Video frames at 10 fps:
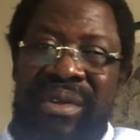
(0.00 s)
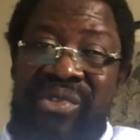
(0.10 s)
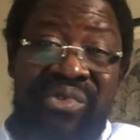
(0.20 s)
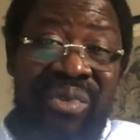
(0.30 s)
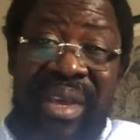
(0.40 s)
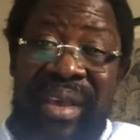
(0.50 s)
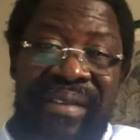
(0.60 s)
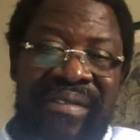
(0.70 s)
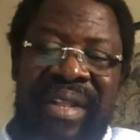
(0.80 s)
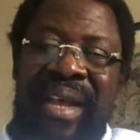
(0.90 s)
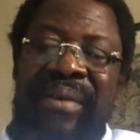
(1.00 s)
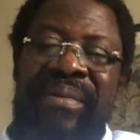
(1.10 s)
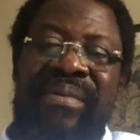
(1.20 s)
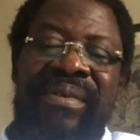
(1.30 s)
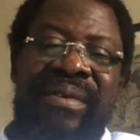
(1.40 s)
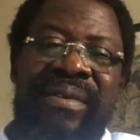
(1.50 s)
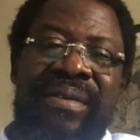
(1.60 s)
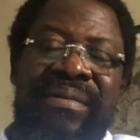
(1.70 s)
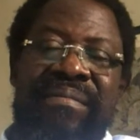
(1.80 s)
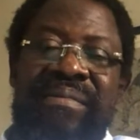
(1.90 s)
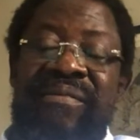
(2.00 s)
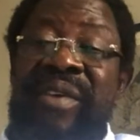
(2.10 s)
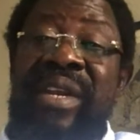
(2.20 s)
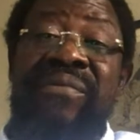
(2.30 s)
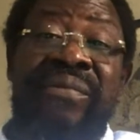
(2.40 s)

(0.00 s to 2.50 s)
two years now, very